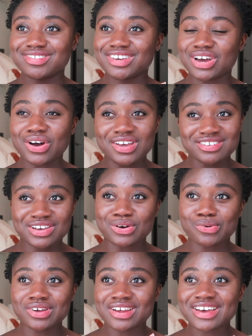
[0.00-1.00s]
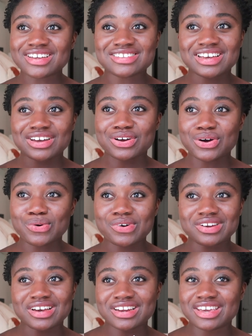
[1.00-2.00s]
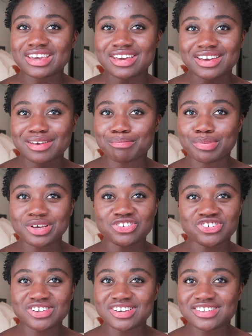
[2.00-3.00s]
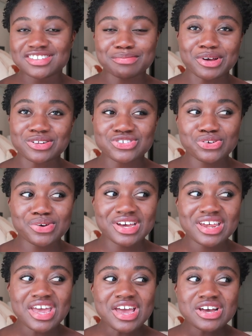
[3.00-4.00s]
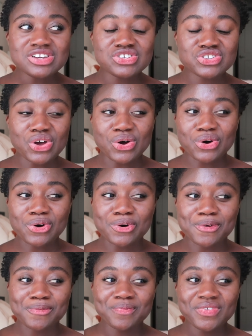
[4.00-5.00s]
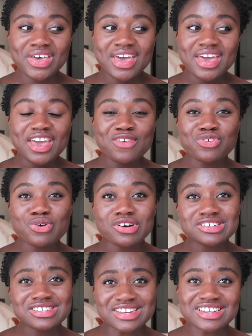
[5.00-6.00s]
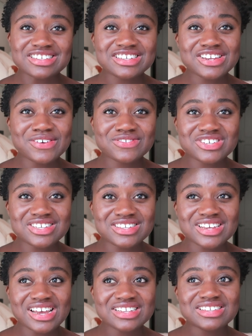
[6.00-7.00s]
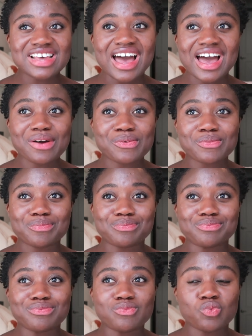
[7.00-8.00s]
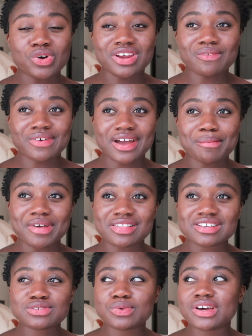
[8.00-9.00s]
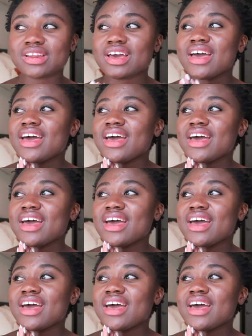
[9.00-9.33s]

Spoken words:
coconutty beachy smell to it. So if you are sensitive to scents, I wouldn't recommend this one.